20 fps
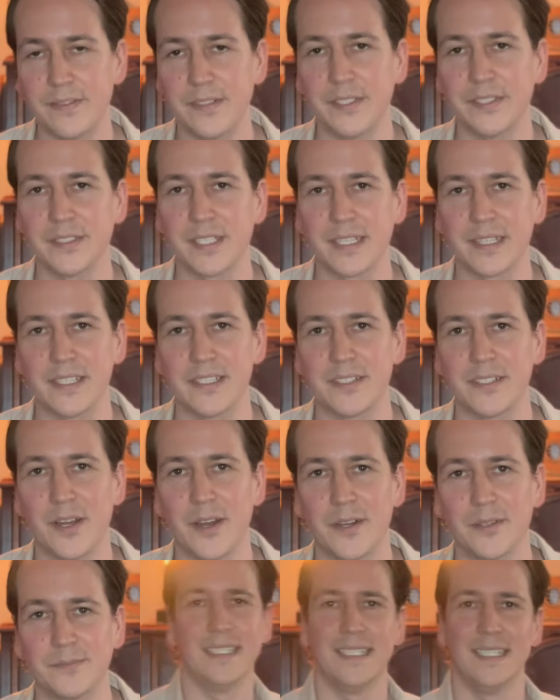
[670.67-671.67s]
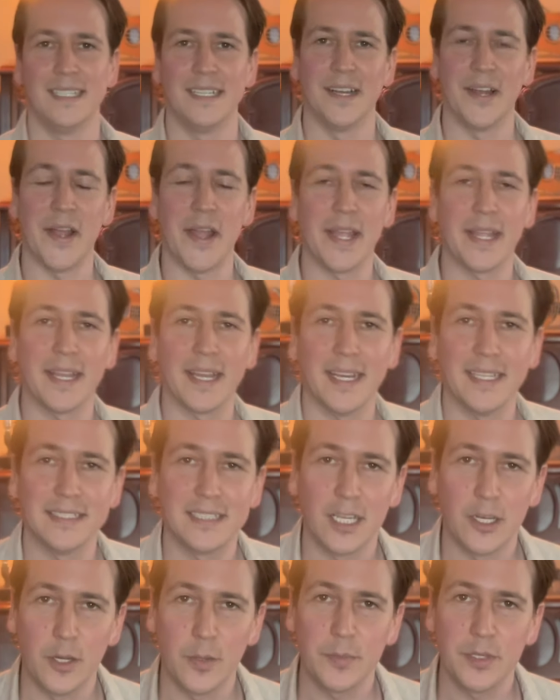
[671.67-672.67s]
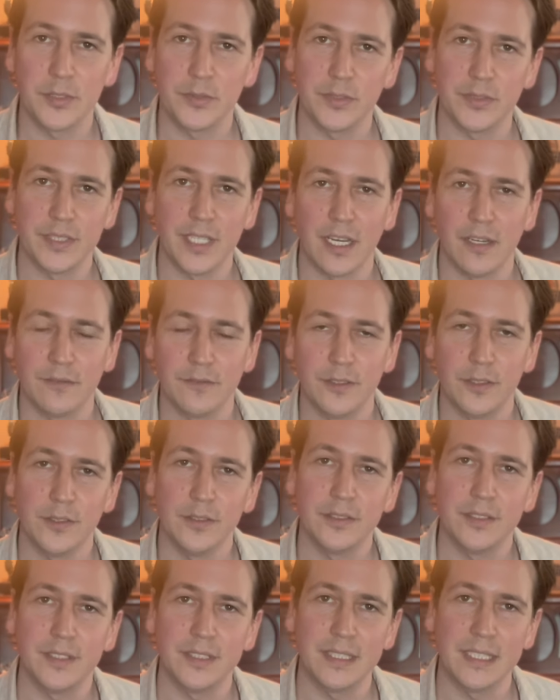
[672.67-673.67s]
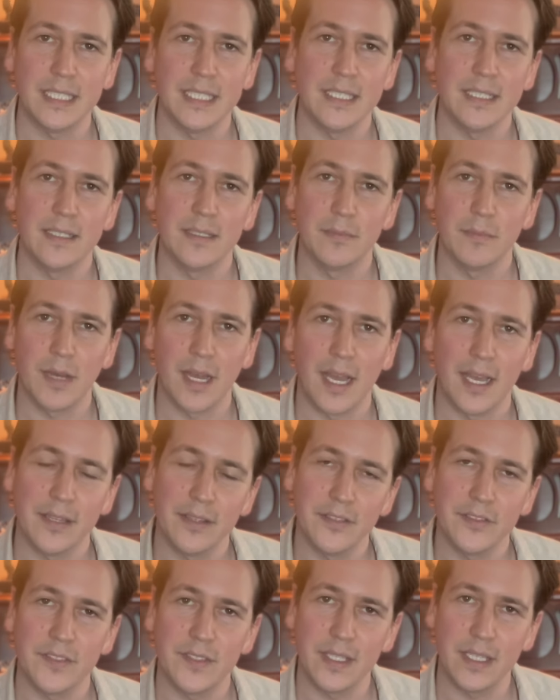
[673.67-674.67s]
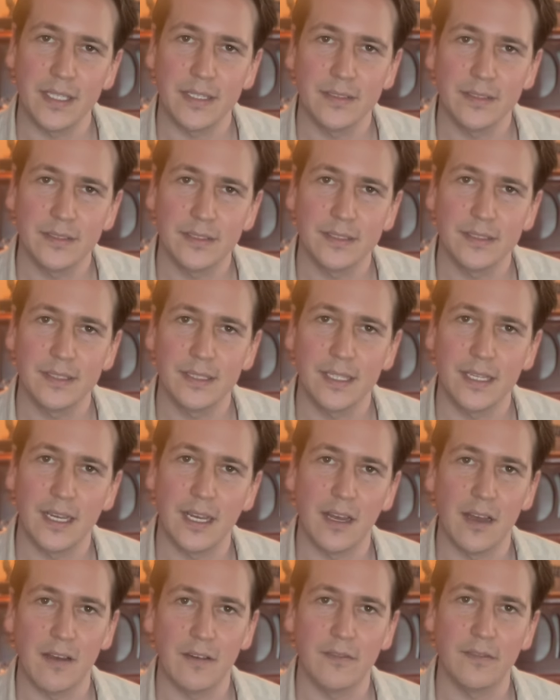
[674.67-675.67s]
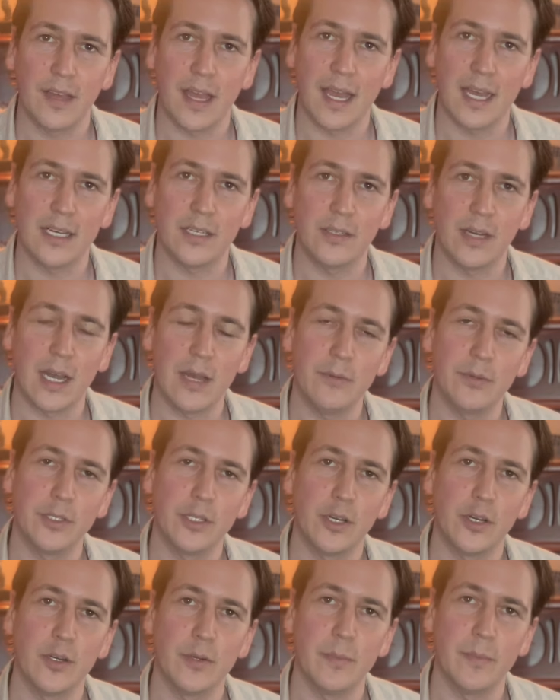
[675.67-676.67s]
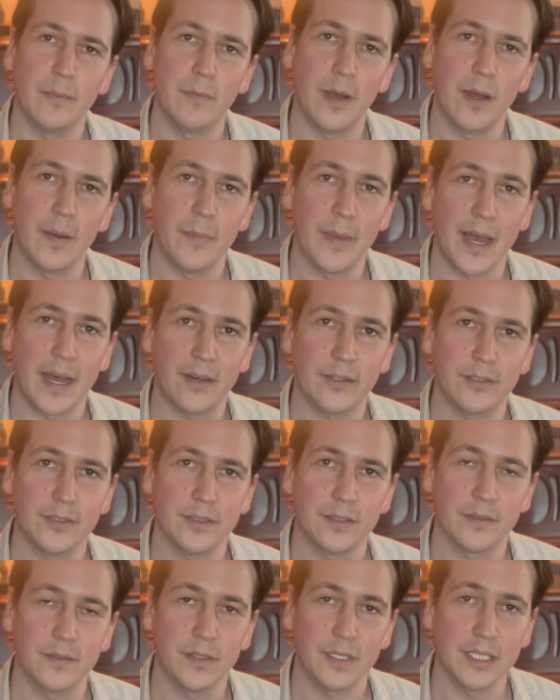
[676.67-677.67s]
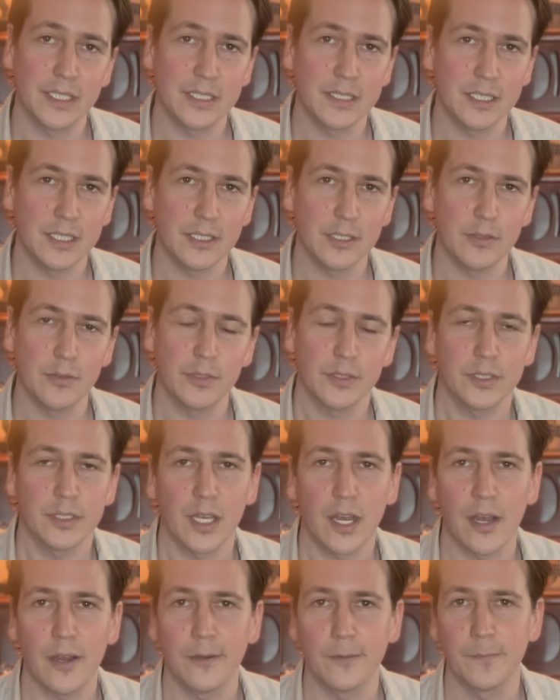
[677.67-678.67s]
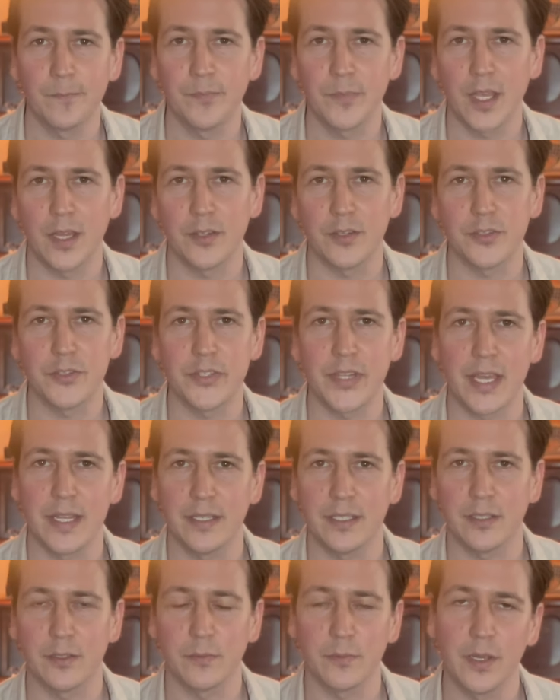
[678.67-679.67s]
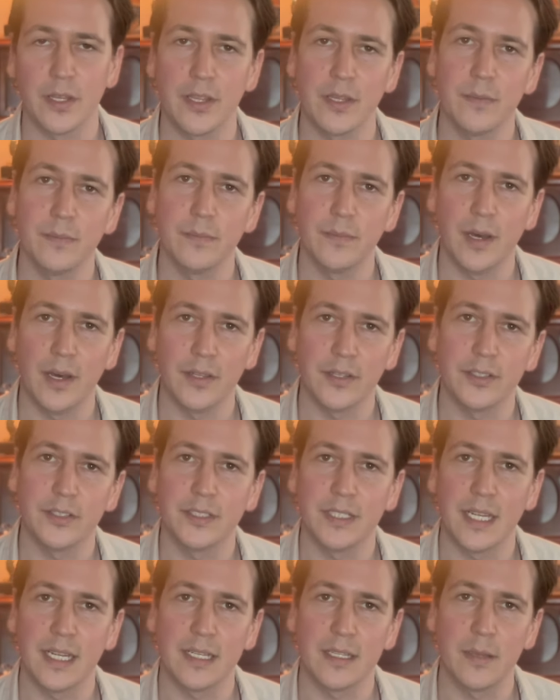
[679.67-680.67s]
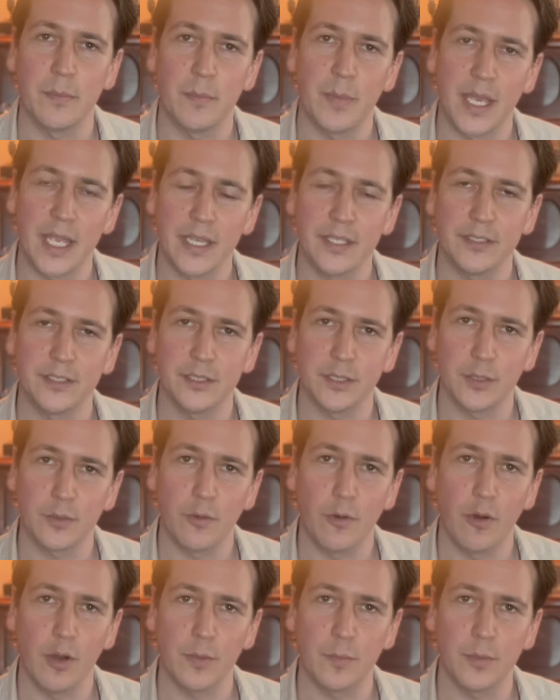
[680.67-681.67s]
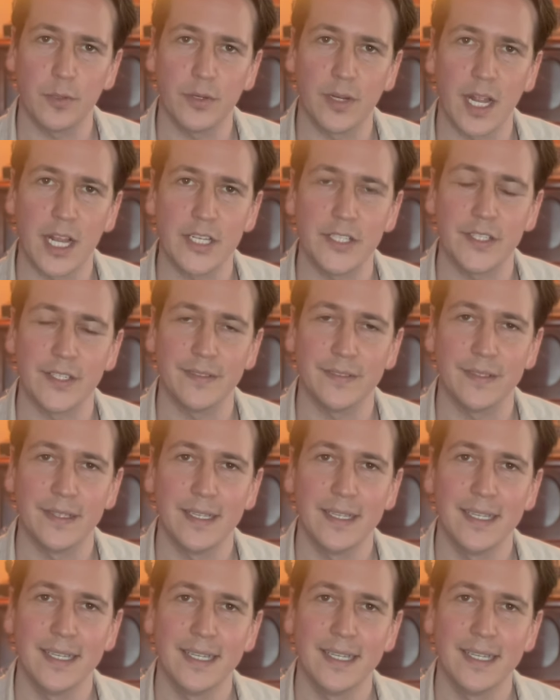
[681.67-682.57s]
Feels like the song. All right, guys, I hope this was helpful to see behind the scenes of how I would go about listening to a song, understanding the rhythm, understanding the bass and the chord progression,